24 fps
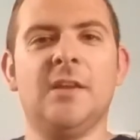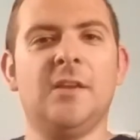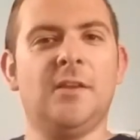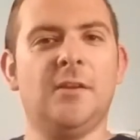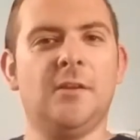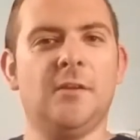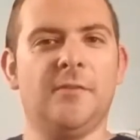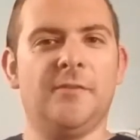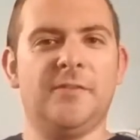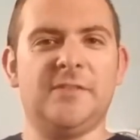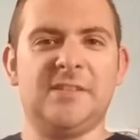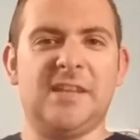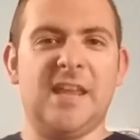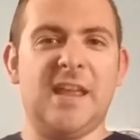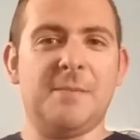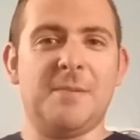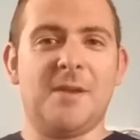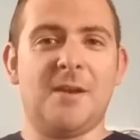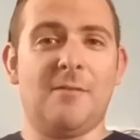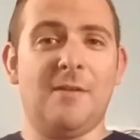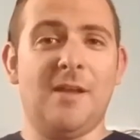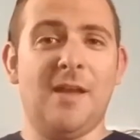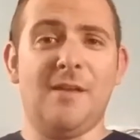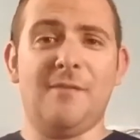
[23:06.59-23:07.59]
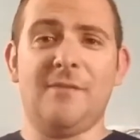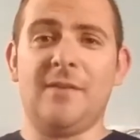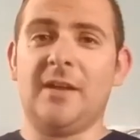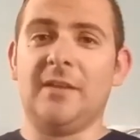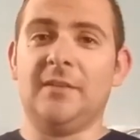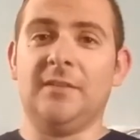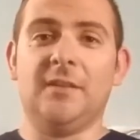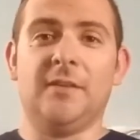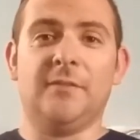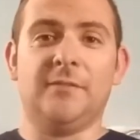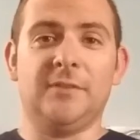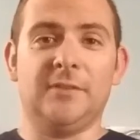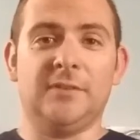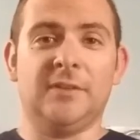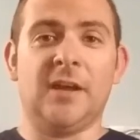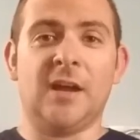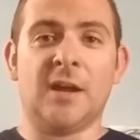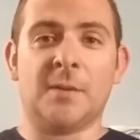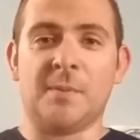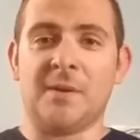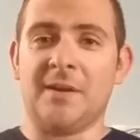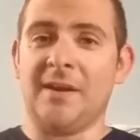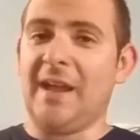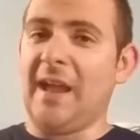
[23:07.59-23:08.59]
You know, if it's a game I don't have it, I'd love to
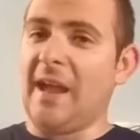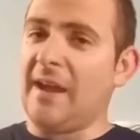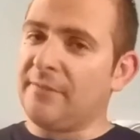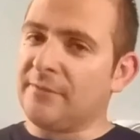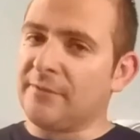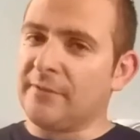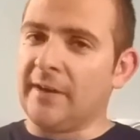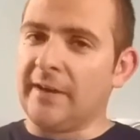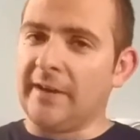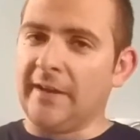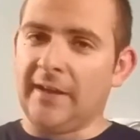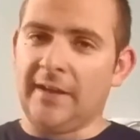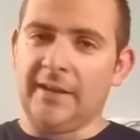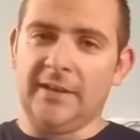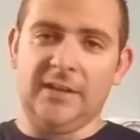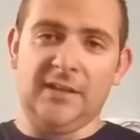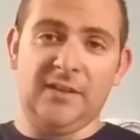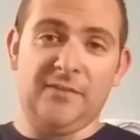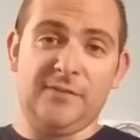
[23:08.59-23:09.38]
talk about it after I got it,